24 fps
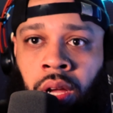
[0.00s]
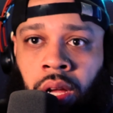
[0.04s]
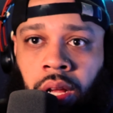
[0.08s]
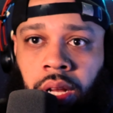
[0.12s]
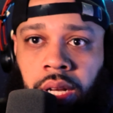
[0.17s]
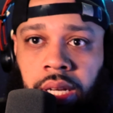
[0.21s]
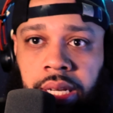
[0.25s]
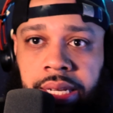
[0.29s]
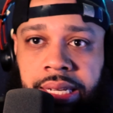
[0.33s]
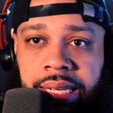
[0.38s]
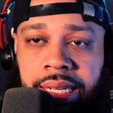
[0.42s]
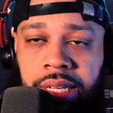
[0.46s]

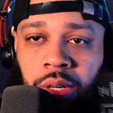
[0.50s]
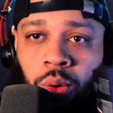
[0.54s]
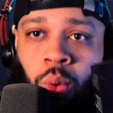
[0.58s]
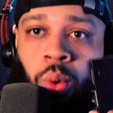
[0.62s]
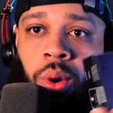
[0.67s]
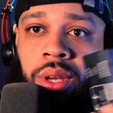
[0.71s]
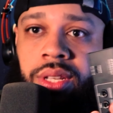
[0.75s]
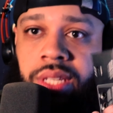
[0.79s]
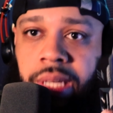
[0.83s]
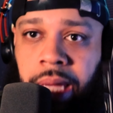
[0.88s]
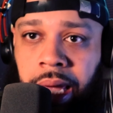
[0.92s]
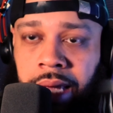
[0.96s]

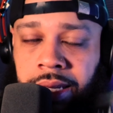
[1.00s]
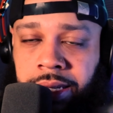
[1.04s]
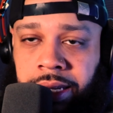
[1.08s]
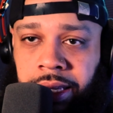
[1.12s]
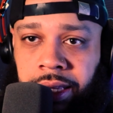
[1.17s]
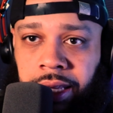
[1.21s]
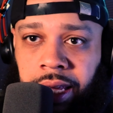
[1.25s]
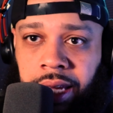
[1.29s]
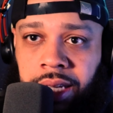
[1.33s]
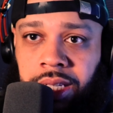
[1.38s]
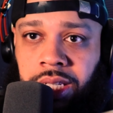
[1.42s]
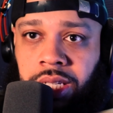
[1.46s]
noise
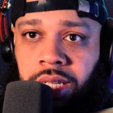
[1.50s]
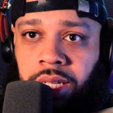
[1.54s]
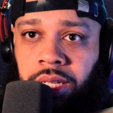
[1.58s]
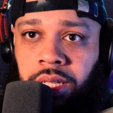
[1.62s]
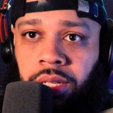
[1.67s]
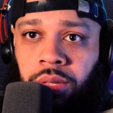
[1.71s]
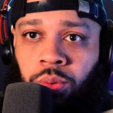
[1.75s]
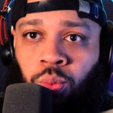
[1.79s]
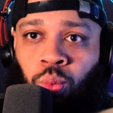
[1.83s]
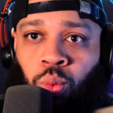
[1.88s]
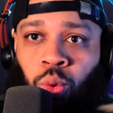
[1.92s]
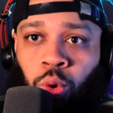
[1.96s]

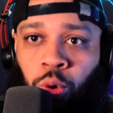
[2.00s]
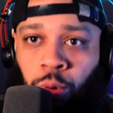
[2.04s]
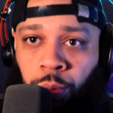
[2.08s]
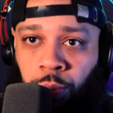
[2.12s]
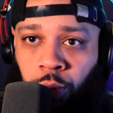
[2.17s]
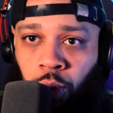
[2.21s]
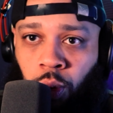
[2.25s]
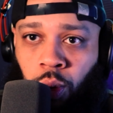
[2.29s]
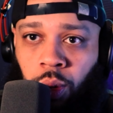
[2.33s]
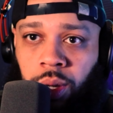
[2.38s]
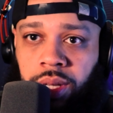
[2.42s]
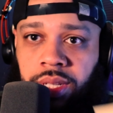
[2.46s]
cancellation, room
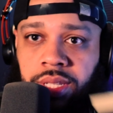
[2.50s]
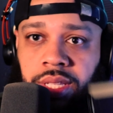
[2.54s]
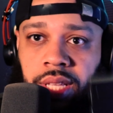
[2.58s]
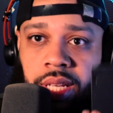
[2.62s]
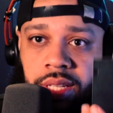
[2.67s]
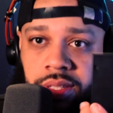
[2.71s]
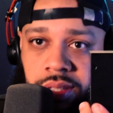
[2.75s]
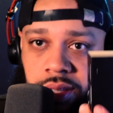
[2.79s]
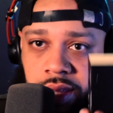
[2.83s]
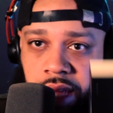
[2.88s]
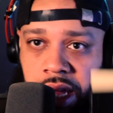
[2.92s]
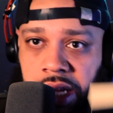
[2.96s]
noise,
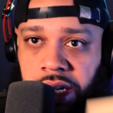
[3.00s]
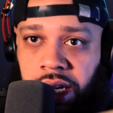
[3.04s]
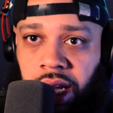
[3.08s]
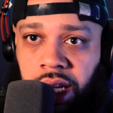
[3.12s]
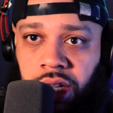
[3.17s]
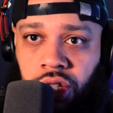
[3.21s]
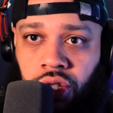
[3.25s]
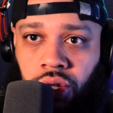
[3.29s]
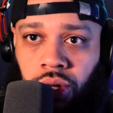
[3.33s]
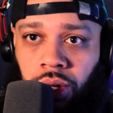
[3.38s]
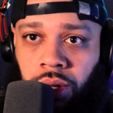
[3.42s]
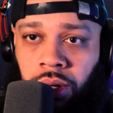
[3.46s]
things of that
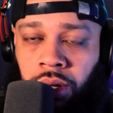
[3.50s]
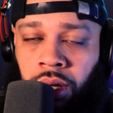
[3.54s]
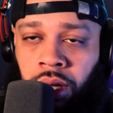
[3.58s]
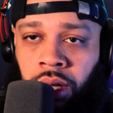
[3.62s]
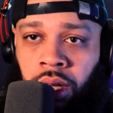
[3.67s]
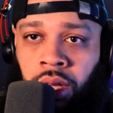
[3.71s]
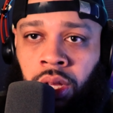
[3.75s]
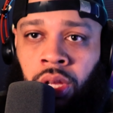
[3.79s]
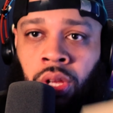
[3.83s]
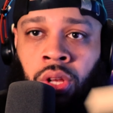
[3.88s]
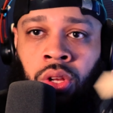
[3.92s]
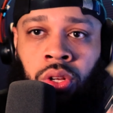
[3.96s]
nature.
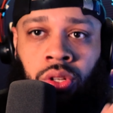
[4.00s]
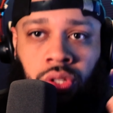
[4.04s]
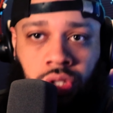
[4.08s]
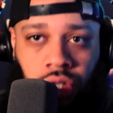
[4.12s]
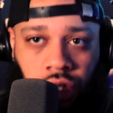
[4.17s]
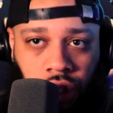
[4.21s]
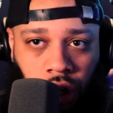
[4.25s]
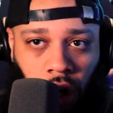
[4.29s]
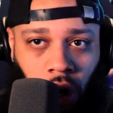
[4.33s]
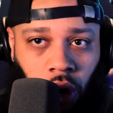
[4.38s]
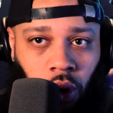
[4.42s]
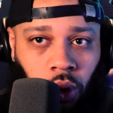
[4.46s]

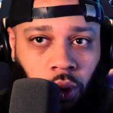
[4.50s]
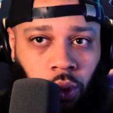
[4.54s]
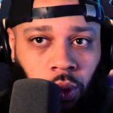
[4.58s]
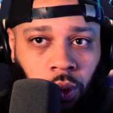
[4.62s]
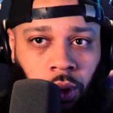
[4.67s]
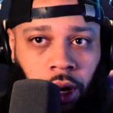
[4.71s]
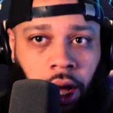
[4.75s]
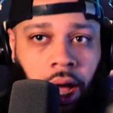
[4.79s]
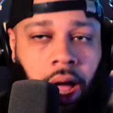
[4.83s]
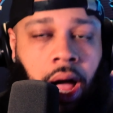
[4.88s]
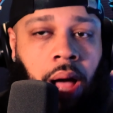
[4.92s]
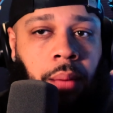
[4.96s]

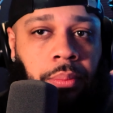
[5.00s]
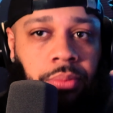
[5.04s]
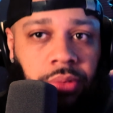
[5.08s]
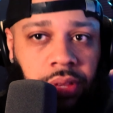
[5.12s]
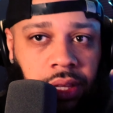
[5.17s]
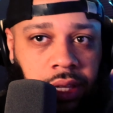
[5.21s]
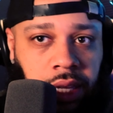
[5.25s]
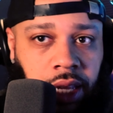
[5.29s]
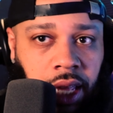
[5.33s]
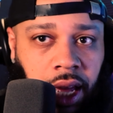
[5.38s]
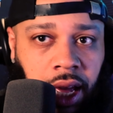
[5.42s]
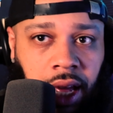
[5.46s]
So
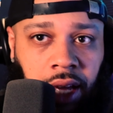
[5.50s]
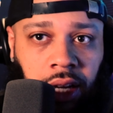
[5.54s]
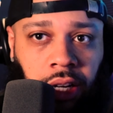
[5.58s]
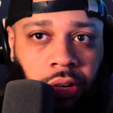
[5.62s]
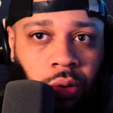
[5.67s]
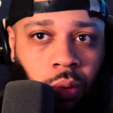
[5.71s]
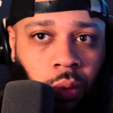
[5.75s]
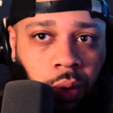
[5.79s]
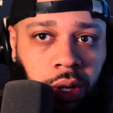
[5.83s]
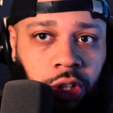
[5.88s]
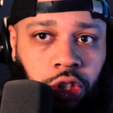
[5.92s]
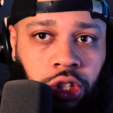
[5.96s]
I'm not
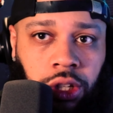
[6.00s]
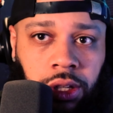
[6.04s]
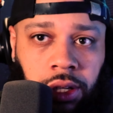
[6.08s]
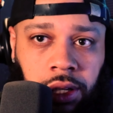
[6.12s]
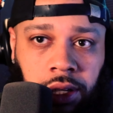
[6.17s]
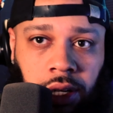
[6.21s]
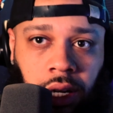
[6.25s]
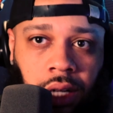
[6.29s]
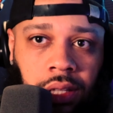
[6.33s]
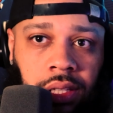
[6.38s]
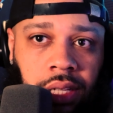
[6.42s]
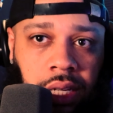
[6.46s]
going to
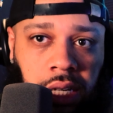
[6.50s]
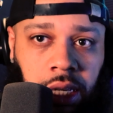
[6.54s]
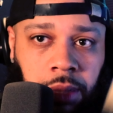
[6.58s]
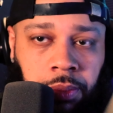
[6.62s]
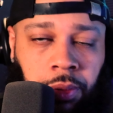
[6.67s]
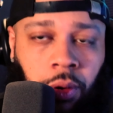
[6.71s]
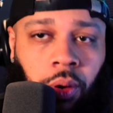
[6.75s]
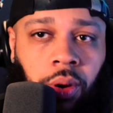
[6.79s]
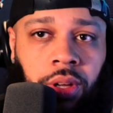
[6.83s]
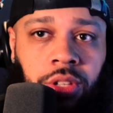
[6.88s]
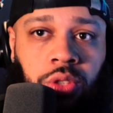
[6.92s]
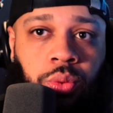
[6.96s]
deduct any
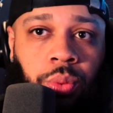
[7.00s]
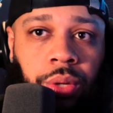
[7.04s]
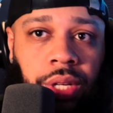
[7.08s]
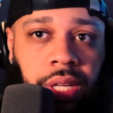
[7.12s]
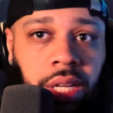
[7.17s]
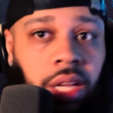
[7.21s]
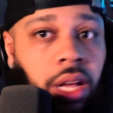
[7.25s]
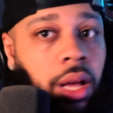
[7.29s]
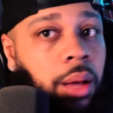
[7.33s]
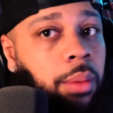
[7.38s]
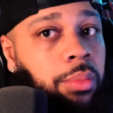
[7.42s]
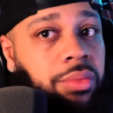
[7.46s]
points when it
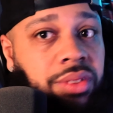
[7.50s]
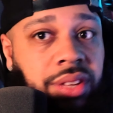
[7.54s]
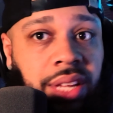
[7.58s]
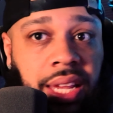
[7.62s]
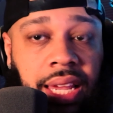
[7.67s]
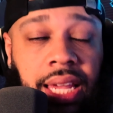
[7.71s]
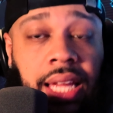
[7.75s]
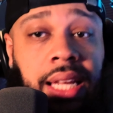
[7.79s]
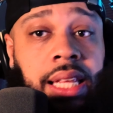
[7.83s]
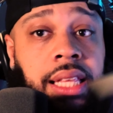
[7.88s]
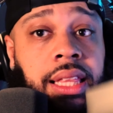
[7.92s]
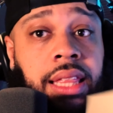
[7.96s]
comes to
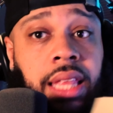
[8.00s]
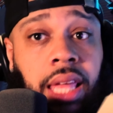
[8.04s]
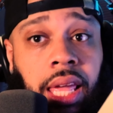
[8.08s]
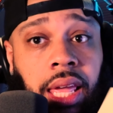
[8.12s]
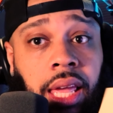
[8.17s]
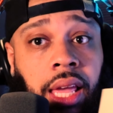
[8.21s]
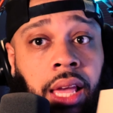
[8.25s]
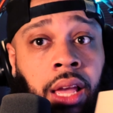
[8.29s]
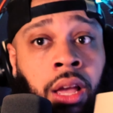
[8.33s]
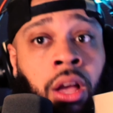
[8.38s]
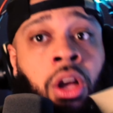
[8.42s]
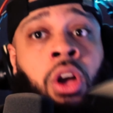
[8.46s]

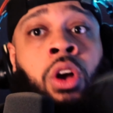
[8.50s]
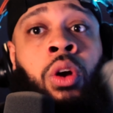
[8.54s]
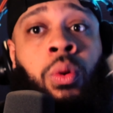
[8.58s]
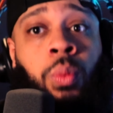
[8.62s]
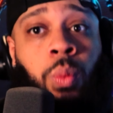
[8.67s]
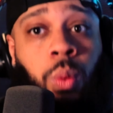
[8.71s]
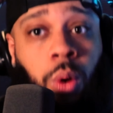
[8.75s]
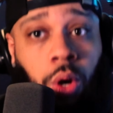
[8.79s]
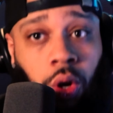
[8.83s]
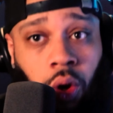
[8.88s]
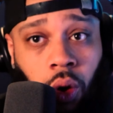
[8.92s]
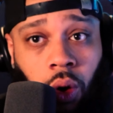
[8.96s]
anything
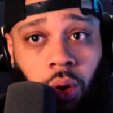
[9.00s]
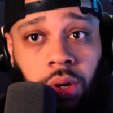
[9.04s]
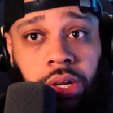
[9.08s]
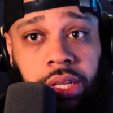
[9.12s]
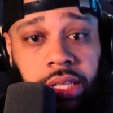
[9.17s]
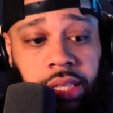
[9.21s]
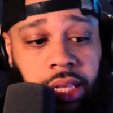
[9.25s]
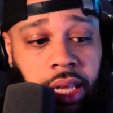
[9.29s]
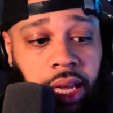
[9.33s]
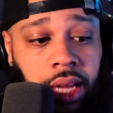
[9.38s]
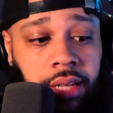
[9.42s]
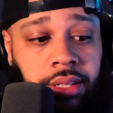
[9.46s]

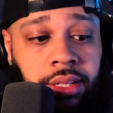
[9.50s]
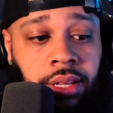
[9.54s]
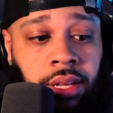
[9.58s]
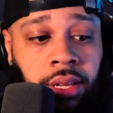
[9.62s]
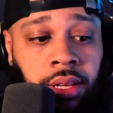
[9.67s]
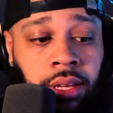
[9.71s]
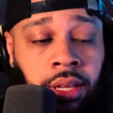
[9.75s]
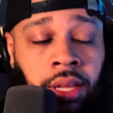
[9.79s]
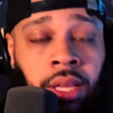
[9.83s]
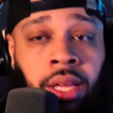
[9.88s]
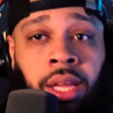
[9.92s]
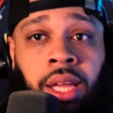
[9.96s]
regarding that.
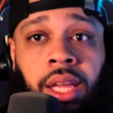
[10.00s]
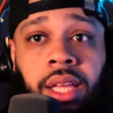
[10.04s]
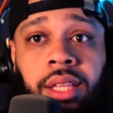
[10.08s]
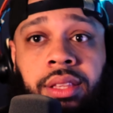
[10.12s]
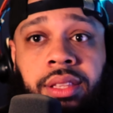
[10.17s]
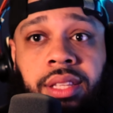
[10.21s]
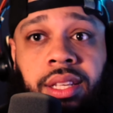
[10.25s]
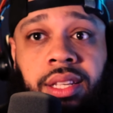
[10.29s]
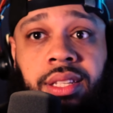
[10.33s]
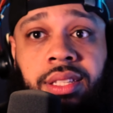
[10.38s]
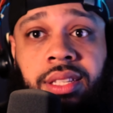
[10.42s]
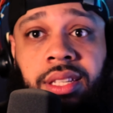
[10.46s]

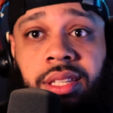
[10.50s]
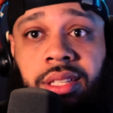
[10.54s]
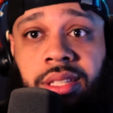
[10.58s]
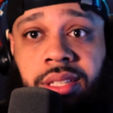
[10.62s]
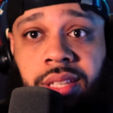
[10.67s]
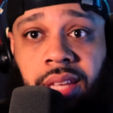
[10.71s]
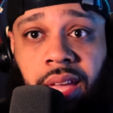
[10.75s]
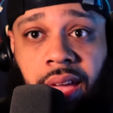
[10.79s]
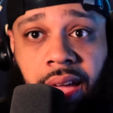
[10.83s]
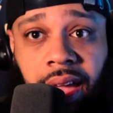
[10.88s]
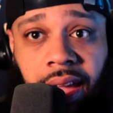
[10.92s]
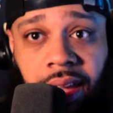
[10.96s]
This
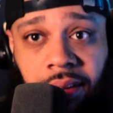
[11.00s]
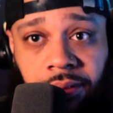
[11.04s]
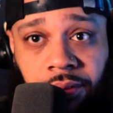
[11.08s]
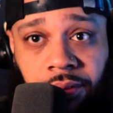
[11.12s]
is a